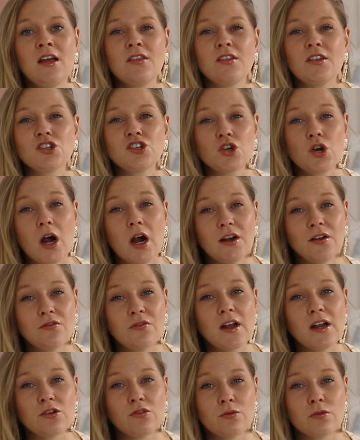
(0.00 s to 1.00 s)
then try and
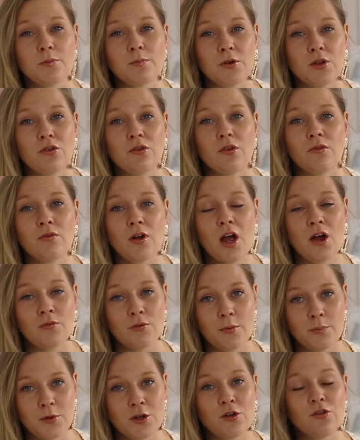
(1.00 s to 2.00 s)
find a
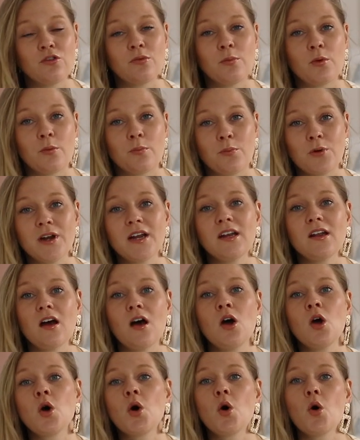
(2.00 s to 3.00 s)
reputable
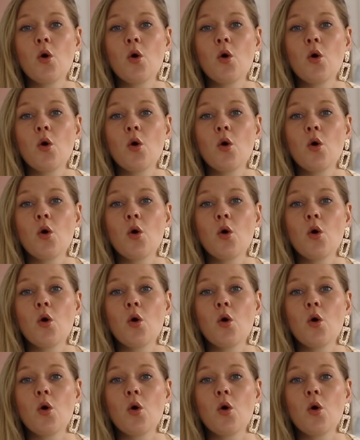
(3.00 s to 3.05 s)
breeder,